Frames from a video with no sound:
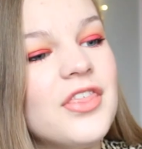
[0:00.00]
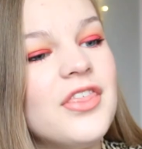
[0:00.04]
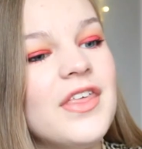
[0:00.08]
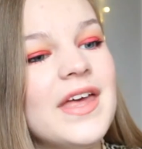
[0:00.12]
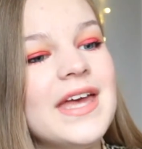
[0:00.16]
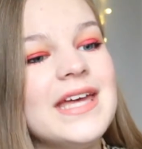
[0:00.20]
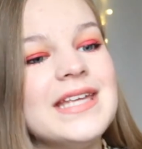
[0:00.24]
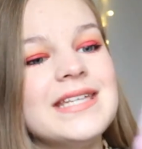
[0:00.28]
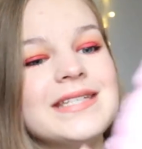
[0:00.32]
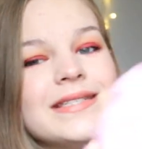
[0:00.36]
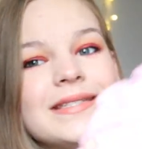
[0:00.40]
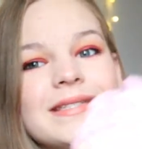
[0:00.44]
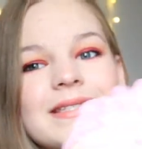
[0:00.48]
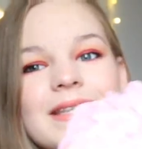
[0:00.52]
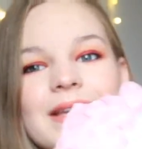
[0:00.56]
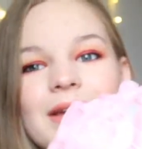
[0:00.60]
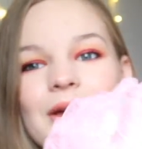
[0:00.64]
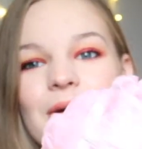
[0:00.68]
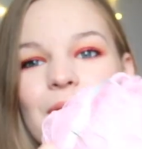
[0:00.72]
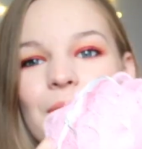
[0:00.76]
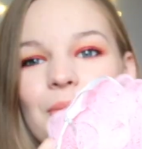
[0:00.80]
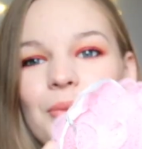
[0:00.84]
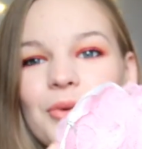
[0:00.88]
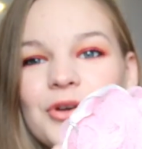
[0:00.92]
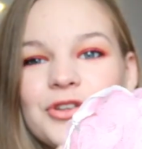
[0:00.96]
This
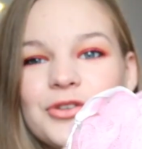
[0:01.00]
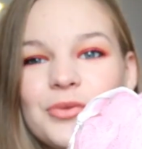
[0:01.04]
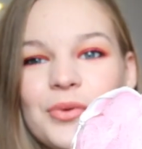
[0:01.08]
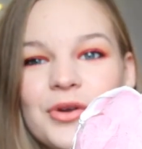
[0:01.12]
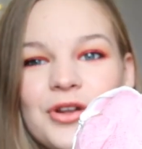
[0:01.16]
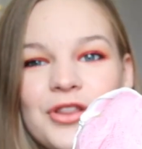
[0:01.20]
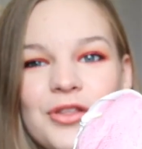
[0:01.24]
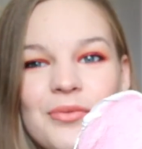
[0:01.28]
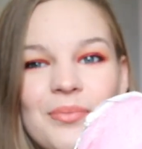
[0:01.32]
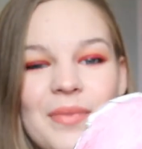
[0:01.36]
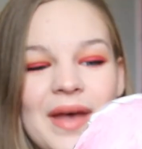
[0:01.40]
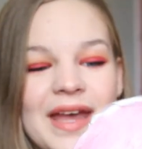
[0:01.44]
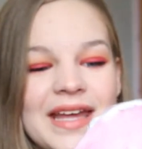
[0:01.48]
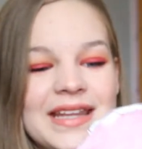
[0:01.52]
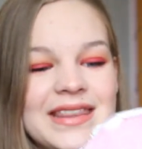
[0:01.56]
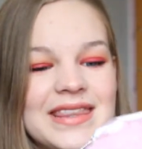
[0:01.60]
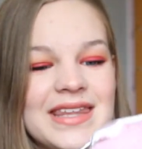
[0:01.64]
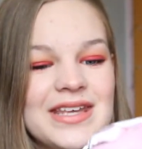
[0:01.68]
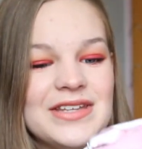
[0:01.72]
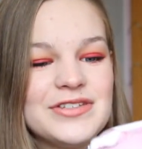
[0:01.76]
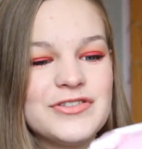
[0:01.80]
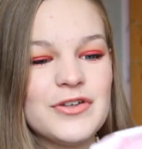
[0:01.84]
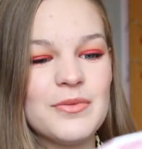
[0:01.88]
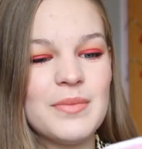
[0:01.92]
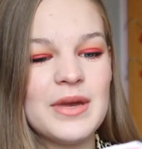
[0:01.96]
was one of the main
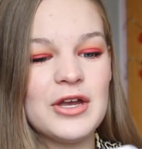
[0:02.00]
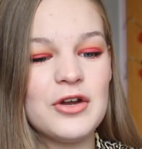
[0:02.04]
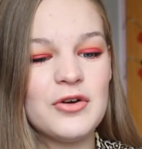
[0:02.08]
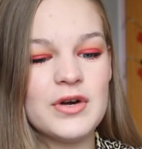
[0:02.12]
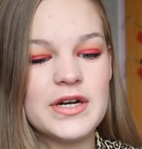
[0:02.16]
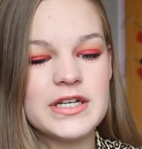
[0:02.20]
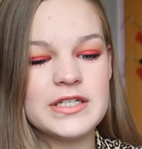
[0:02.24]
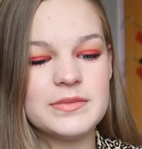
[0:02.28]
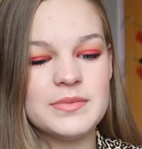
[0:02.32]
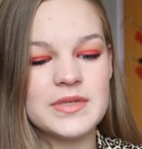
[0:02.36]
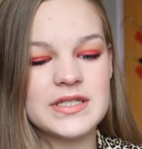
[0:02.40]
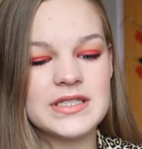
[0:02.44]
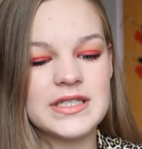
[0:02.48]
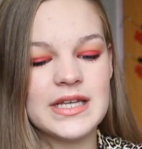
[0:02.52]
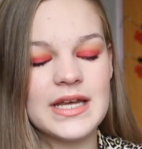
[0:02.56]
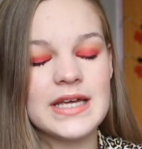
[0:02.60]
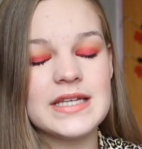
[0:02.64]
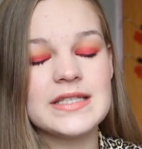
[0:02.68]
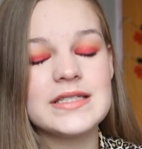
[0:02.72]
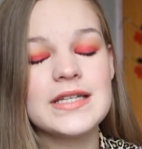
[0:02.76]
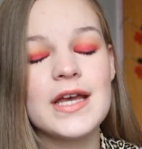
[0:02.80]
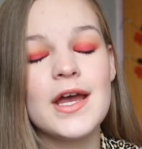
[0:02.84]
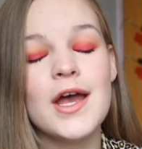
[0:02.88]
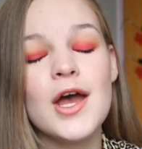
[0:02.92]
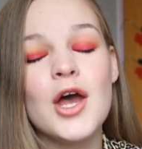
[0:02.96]
things on my Christmas
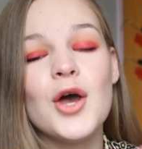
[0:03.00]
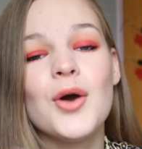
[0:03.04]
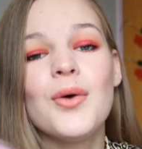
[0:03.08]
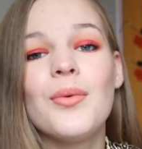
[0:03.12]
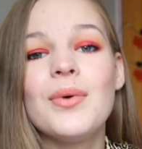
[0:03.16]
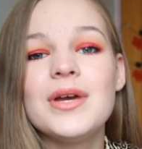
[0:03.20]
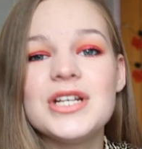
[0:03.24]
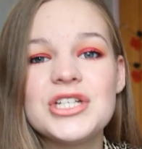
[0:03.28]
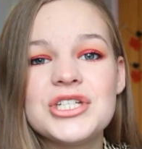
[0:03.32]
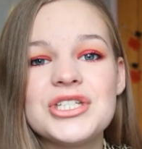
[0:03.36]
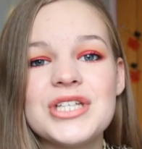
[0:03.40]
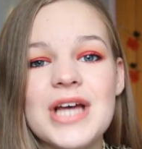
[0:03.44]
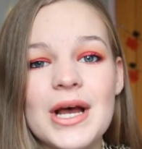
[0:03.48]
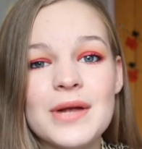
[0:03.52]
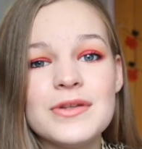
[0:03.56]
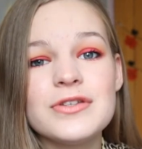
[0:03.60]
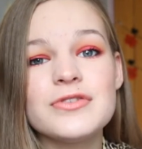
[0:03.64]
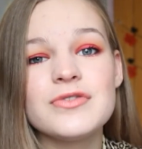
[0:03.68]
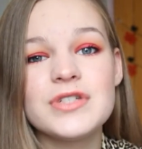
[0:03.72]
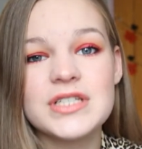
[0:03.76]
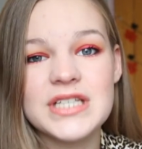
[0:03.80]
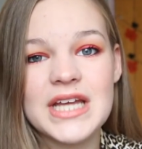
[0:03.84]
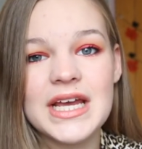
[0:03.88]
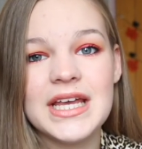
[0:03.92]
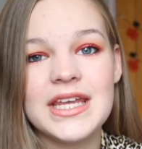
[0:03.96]
list, which
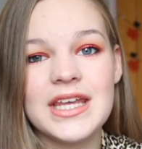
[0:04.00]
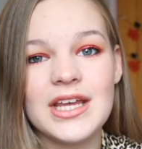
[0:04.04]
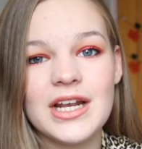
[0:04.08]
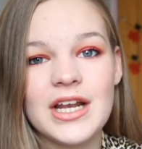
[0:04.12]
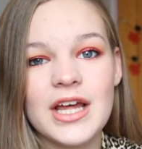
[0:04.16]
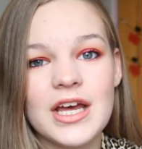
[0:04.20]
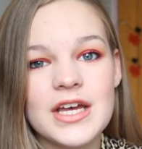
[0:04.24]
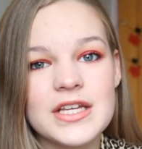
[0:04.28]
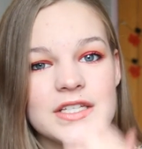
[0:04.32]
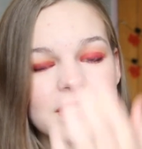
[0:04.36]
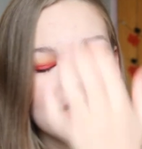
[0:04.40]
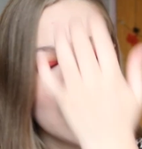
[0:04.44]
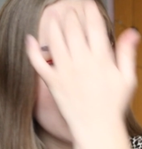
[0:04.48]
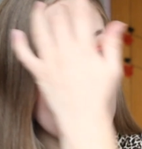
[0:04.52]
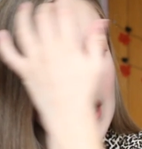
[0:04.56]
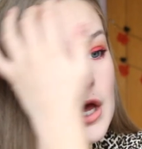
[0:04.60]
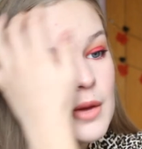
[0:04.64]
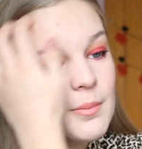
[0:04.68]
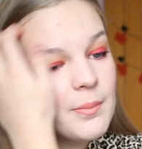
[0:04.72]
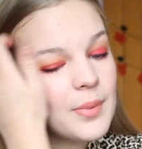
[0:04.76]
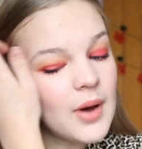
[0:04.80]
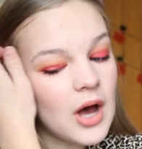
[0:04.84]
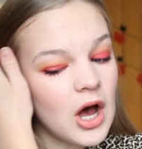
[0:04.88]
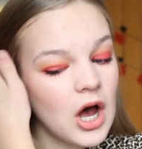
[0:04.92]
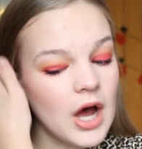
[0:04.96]
sounds ridiculous,
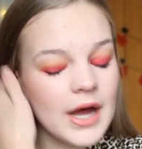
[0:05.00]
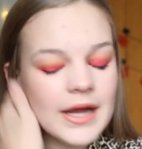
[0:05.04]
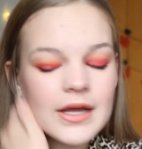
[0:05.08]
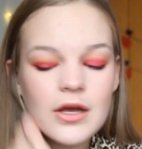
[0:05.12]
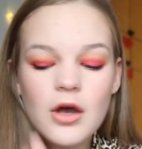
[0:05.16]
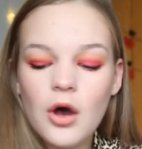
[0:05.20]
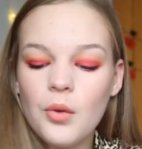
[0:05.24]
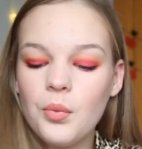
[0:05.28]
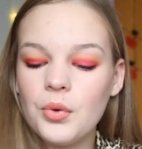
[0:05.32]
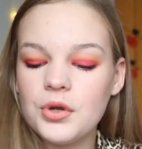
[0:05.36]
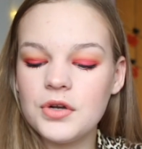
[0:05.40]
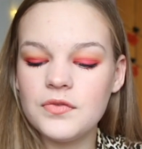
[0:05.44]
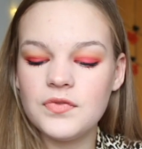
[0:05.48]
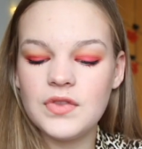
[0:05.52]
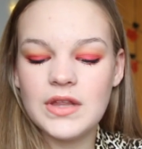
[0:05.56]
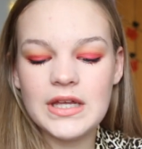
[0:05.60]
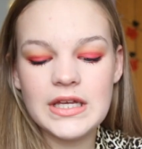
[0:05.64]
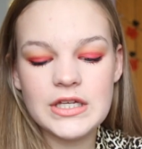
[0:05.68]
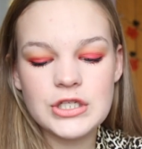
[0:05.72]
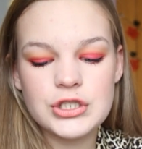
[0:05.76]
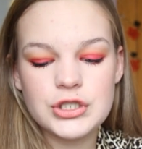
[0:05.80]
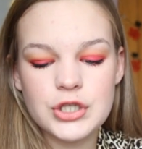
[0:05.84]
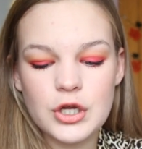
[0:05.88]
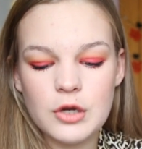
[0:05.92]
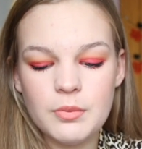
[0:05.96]
but I got one of
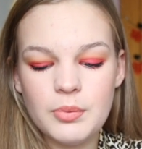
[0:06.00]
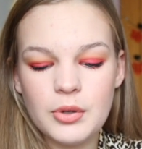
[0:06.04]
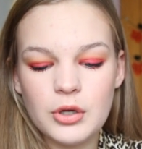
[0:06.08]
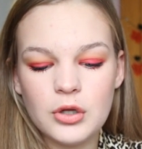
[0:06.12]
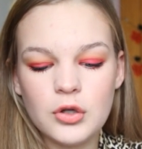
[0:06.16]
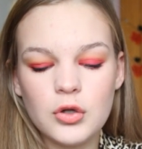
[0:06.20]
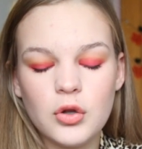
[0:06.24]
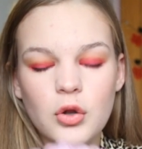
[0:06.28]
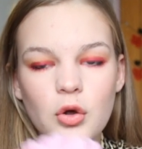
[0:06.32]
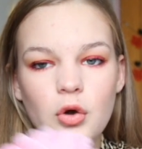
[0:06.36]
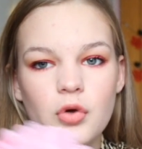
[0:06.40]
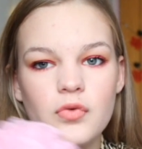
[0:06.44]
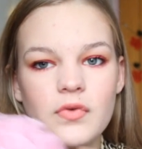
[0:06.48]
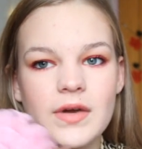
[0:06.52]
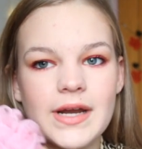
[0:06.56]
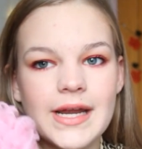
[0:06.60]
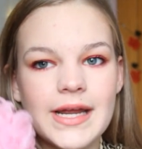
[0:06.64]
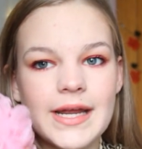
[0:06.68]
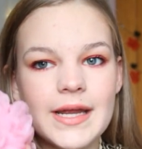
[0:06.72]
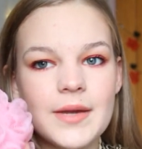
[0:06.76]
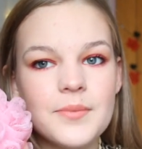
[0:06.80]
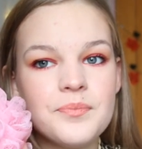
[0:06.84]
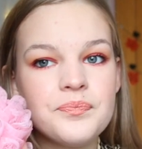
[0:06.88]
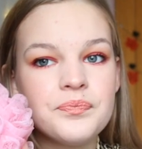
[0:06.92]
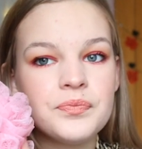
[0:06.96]
these Soap and
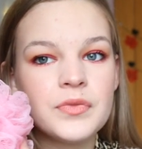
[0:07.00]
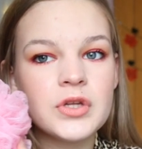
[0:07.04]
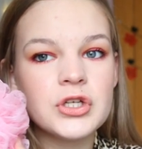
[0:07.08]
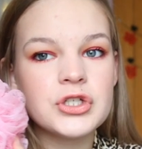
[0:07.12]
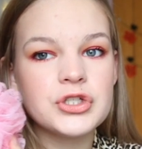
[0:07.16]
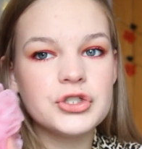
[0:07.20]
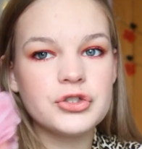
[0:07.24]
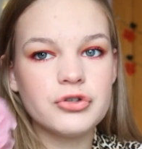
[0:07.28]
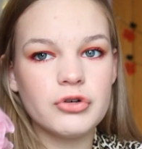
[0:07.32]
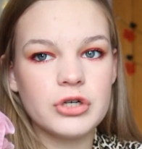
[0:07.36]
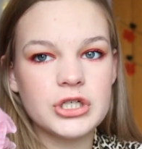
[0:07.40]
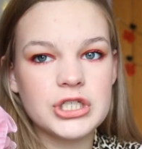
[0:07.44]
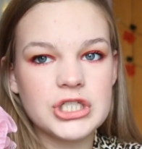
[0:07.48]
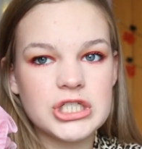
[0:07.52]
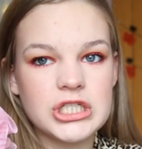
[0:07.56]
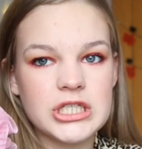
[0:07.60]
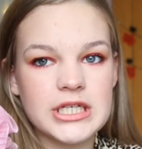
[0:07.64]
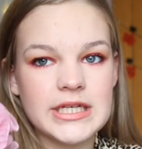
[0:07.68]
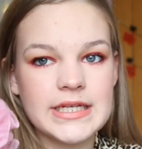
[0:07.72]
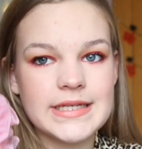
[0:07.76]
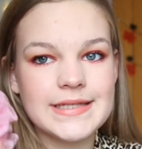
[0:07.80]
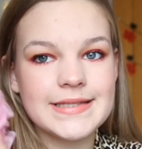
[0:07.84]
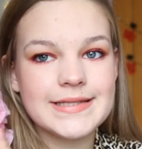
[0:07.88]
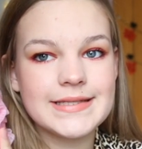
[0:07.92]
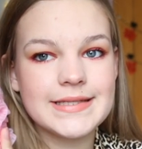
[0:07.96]
Glory
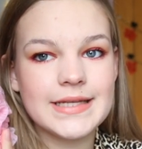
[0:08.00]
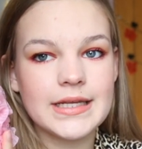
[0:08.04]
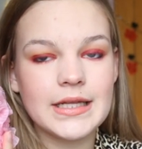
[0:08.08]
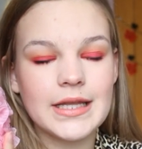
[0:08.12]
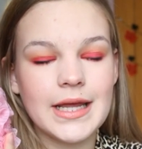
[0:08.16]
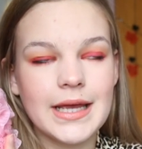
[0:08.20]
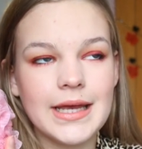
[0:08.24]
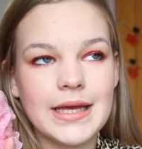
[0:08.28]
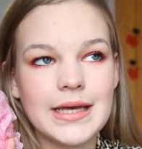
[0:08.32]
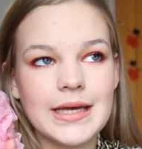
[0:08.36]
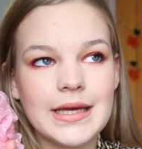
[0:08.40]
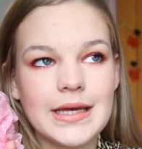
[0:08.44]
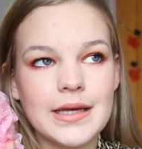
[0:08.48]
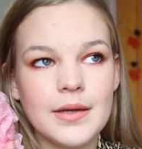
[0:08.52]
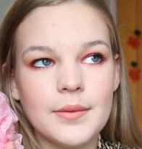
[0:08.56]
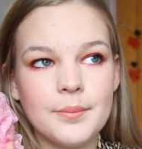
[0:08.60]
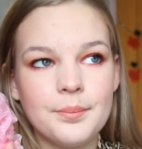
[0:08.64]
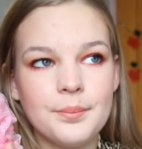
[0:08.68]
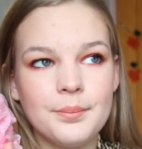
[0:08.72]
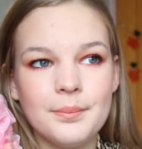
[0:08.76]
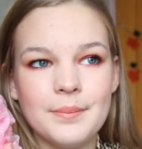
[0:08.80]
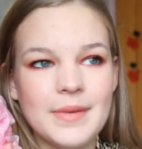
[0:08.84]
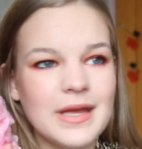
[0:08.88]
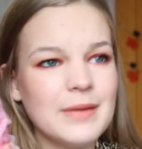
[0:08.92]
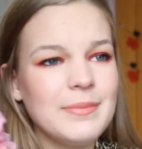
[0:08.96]
scrunchies like
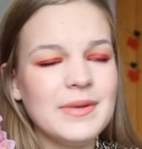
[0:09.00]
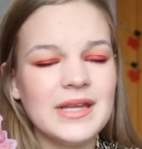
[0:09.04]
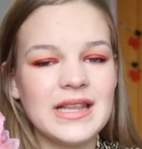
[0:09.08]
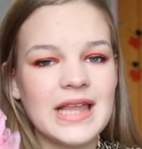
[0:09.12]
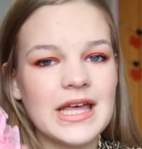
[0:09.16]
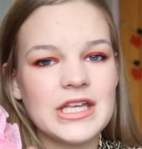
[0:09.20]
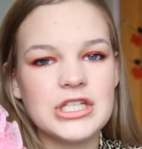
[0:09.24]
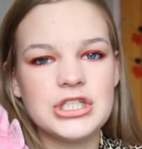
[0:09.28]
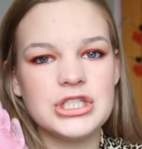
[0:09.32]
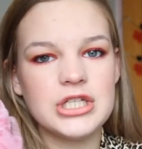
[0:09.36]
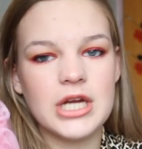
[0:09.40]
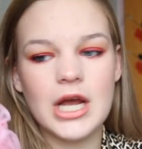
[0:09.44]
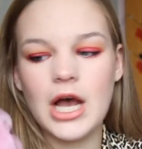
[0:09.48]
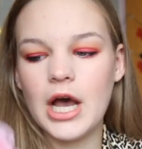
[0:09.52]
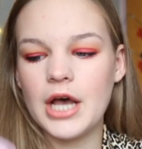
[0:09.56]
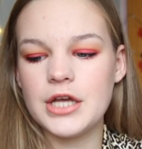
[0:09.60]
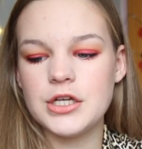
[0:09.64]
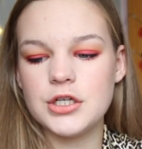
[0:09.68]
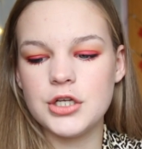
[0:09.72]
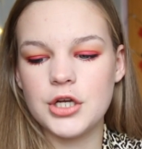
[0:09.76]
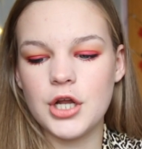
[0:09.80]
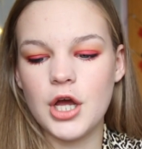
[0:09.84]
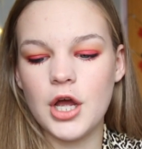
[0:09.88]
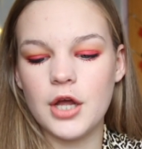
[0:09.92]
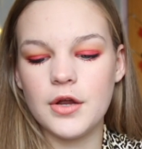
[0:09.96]
maybe last year, I
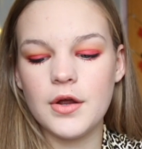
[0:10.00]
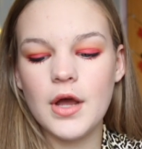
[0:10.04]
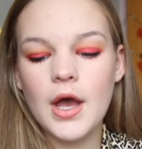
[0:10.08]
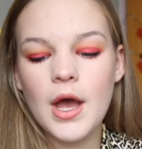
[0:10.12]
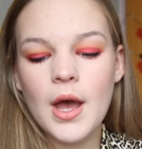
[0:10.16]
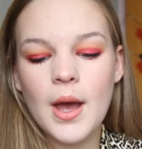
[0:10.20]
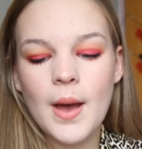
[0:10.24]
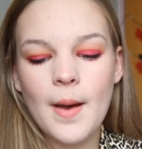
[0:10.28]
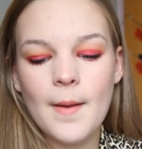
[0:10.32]
don't know,